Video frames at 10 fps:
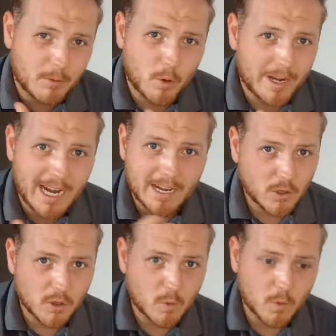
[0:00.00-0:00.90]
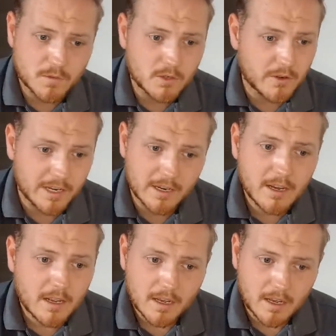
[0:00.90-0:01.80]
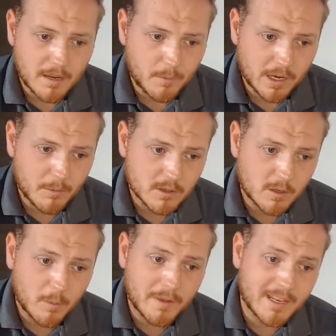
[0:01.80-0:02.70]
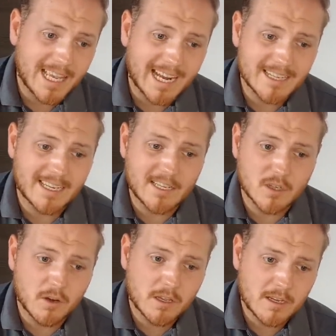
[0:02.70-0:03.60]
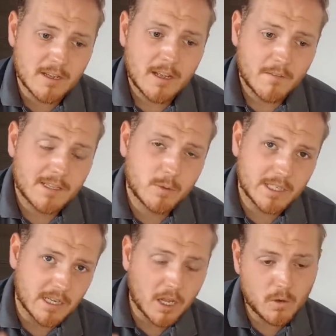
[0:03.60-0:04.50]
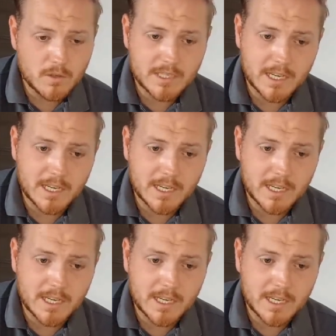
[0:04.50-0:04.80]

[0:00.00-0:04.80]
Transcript: they brought in had a good Wolves career, uh, pretty much. So I with Leander Dendoncker, this was his loan